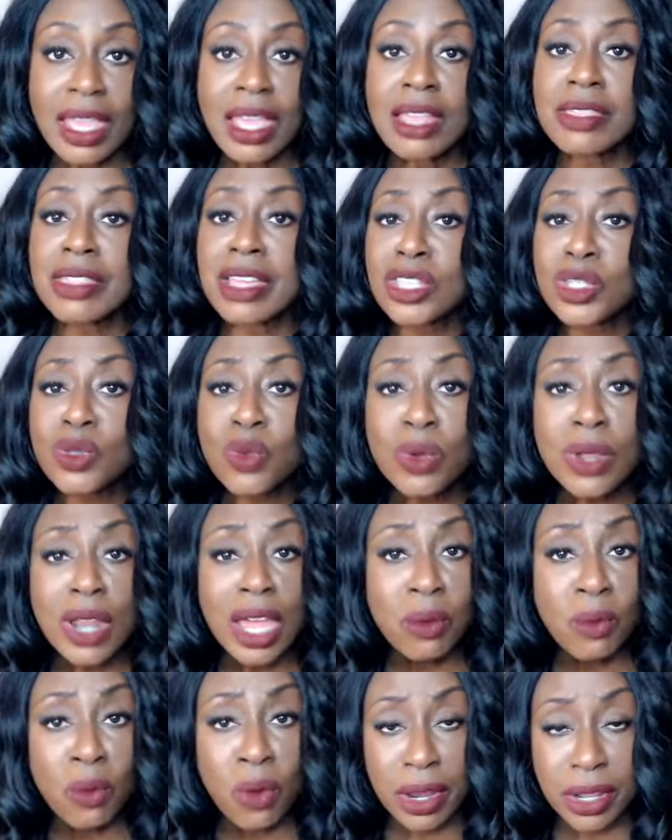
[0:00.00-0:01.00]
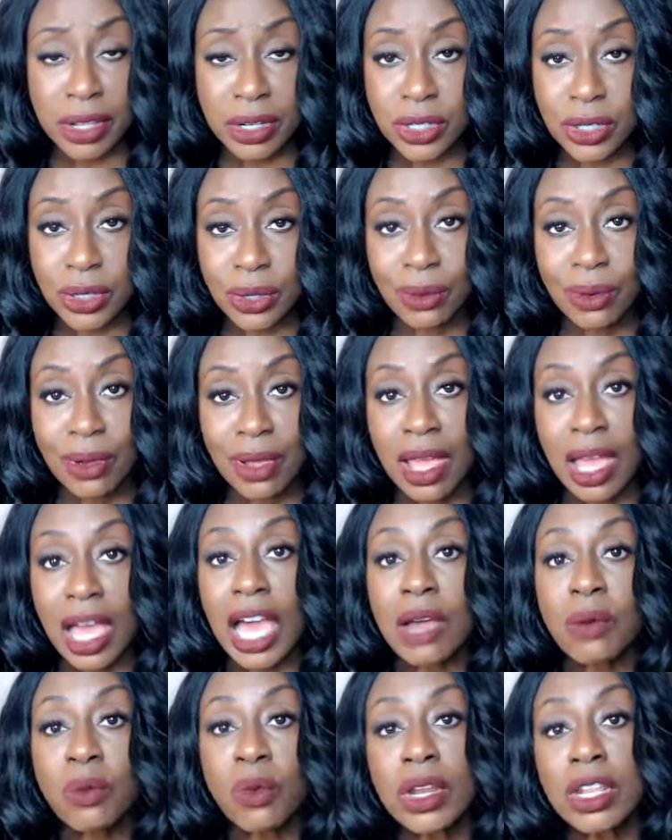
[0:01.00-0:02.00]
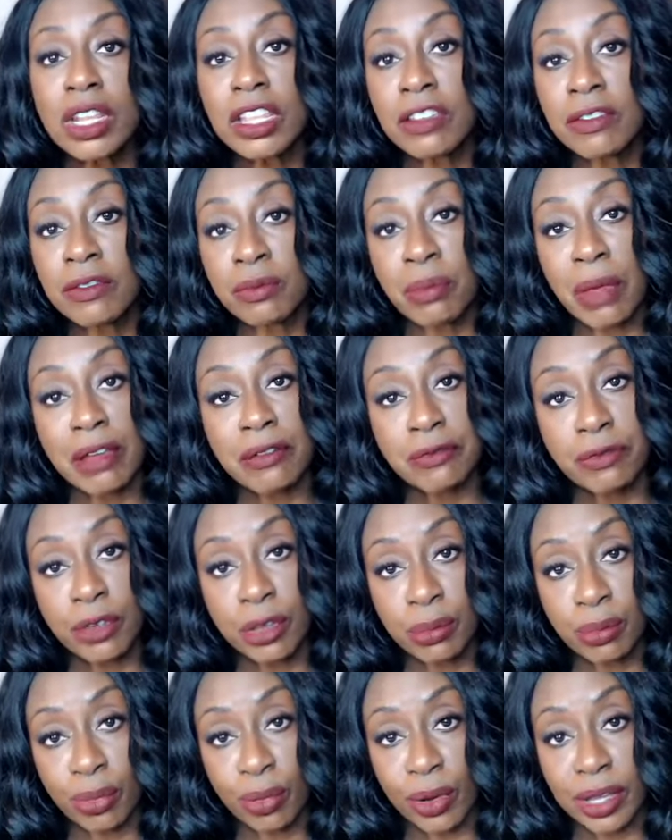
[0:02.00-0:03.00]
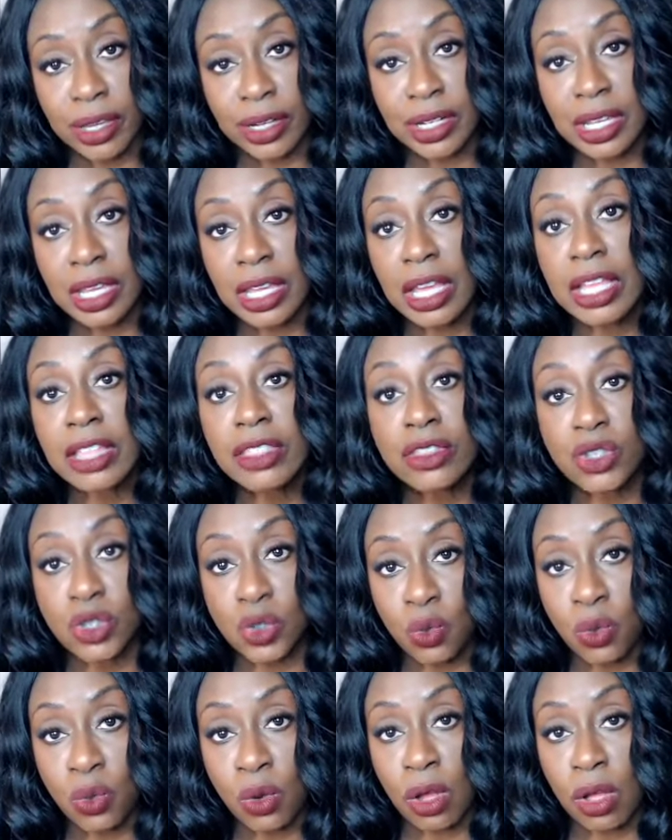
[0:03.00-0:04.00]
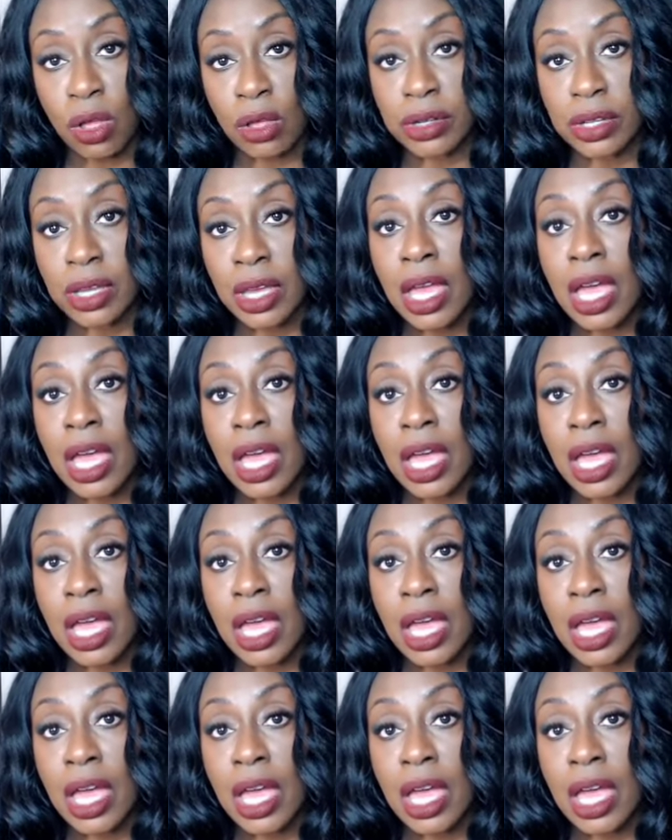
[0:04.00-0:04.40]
That's what I want to do. I want to leave my footprint in this world.